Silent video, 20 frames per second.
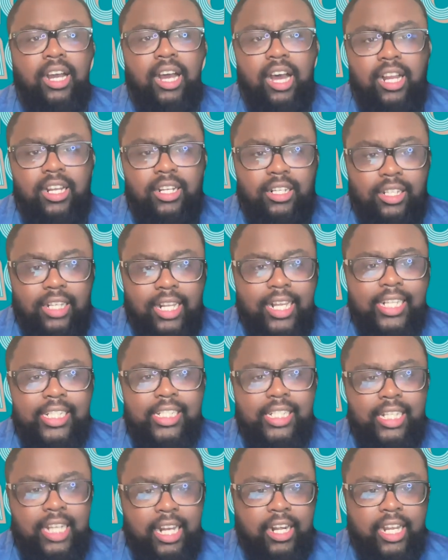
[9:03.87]

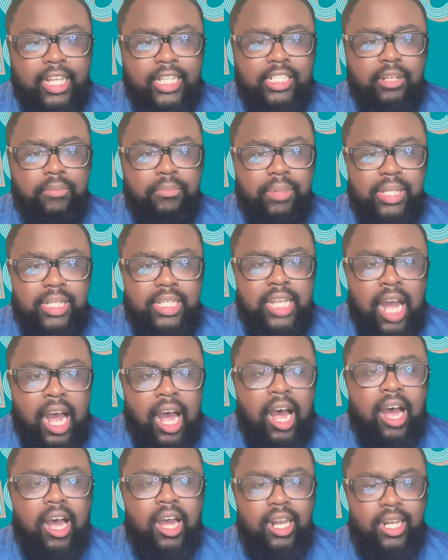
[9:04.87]
unless there is a
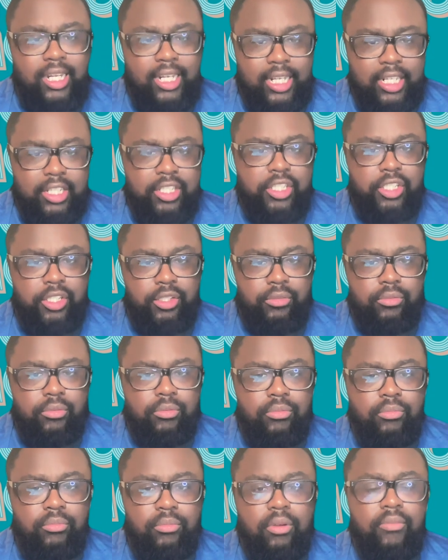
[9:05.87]
baton issue
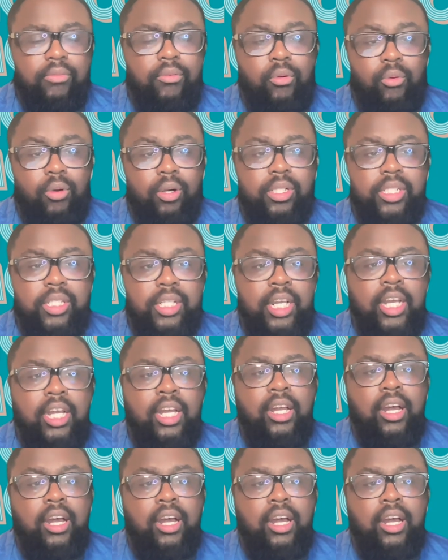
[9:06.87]
of course.